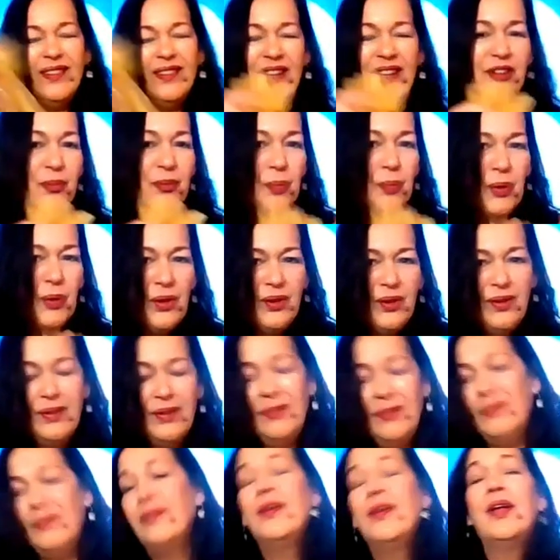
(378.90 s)
let's
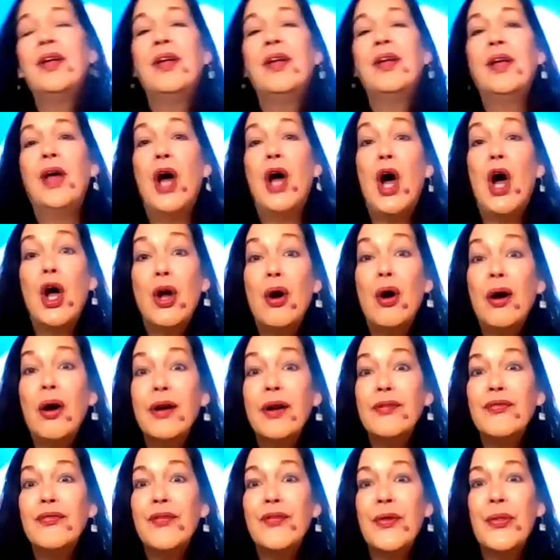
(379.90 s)
pull a
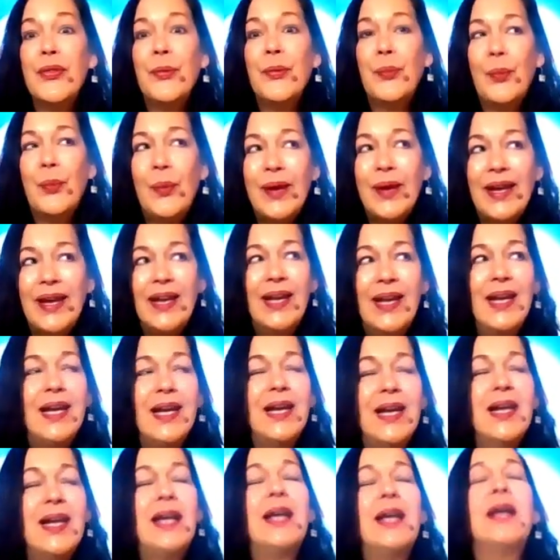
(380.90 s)
card for the
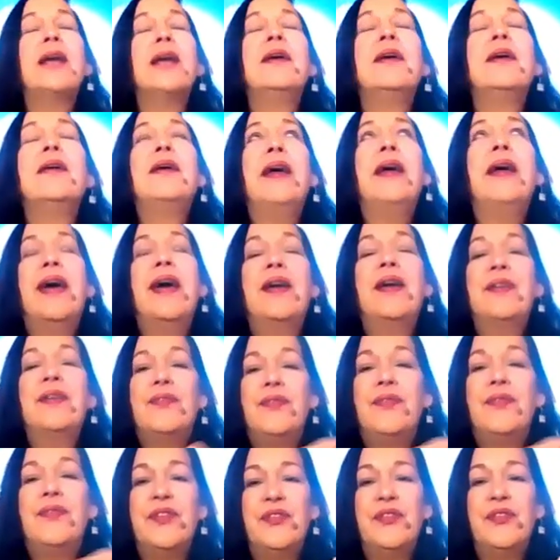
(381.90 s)
week out
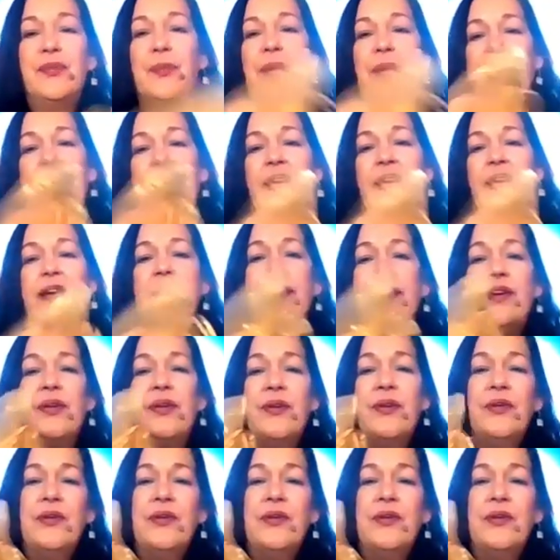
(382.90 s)
of this bag.